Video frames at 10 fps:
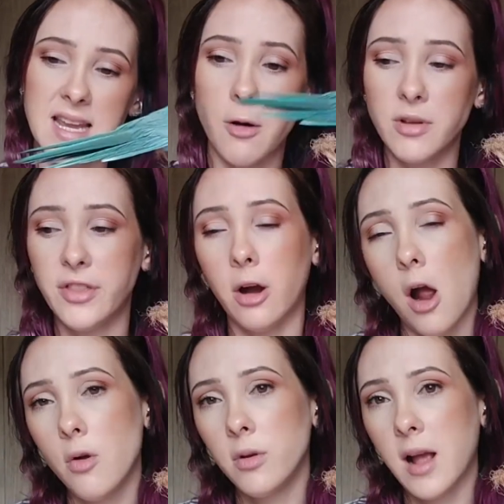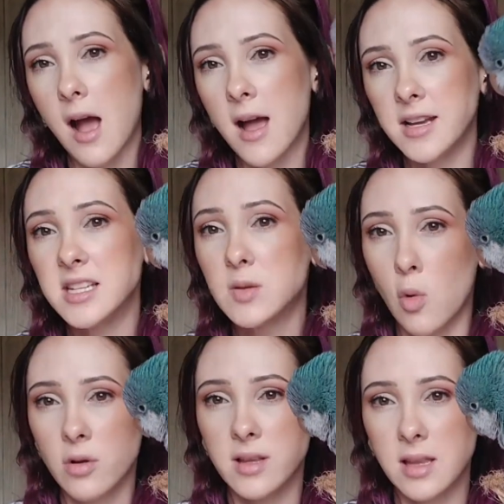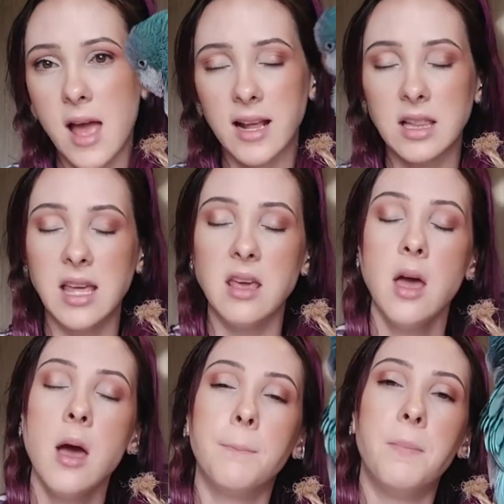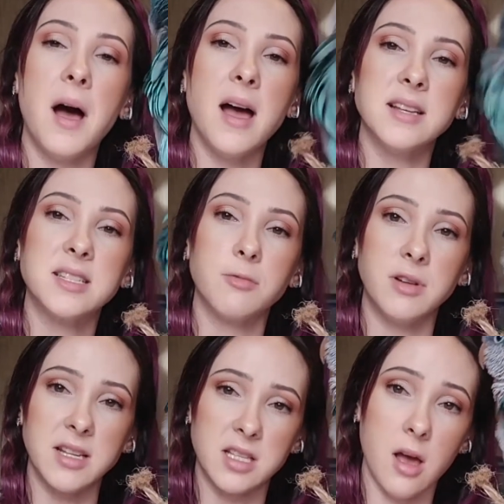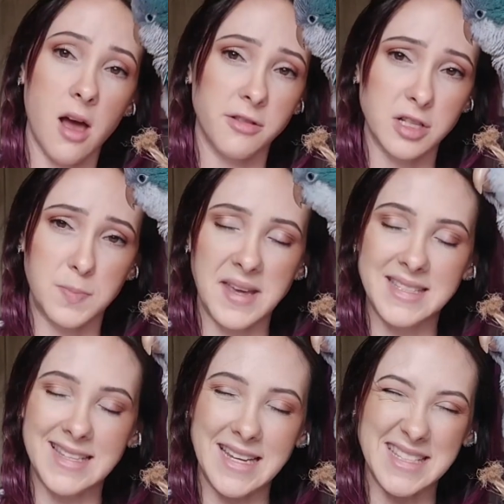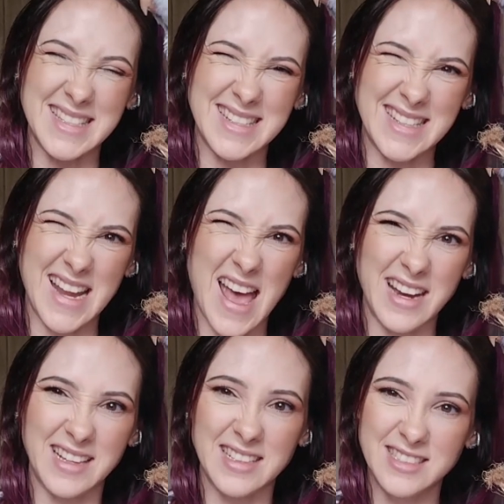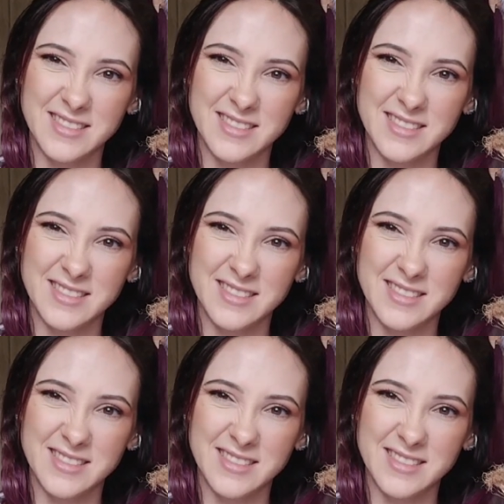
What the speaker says: Now, with their own kind, it's more than likely, but with other species, nada.